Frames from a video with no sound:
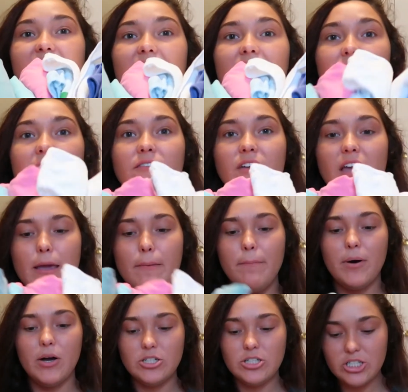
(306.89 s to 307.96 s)
have a
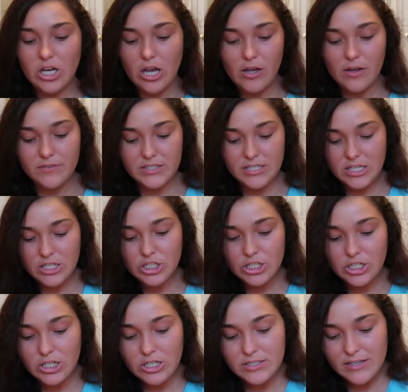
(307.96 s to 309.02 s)
bunch of
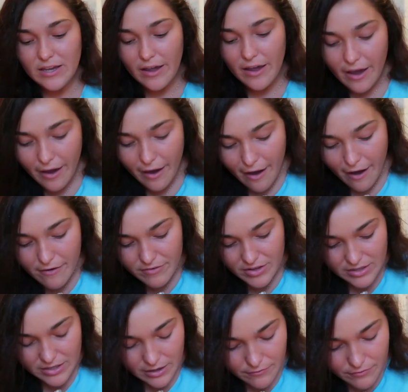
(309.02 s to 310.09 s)
t-shirts. I
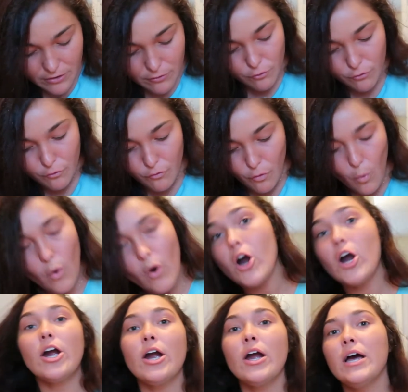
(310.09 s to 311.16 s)
think I have like
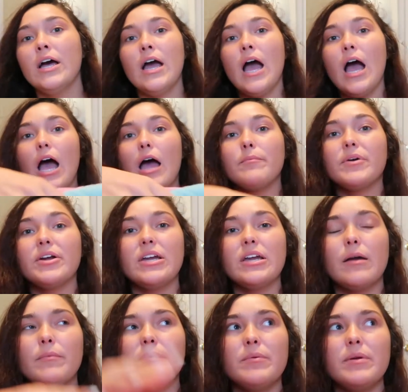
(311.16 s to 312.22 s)
four I'm bringing.
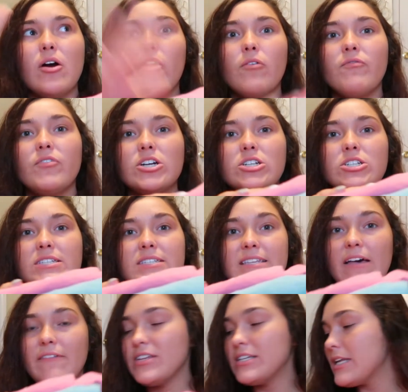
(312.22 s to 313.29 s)
I'm going to be gone for
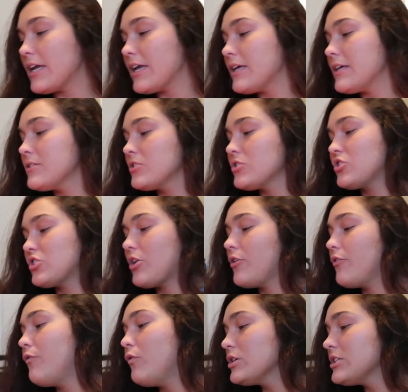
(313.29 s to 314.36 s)
7 days,
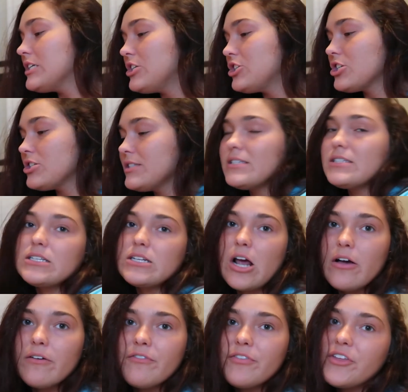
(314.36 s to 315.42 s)
so four t-shirts is
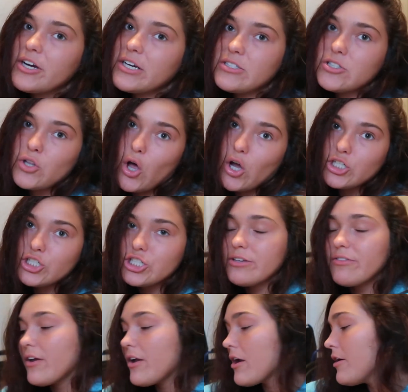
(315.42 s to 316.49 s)
enough. There is
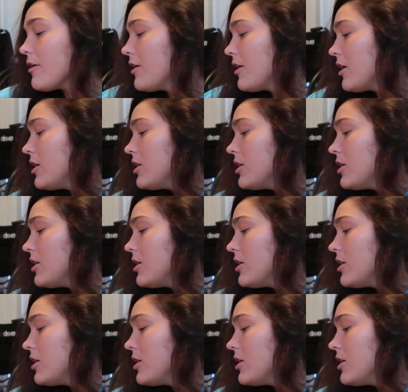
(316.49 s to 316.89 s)
laundry there,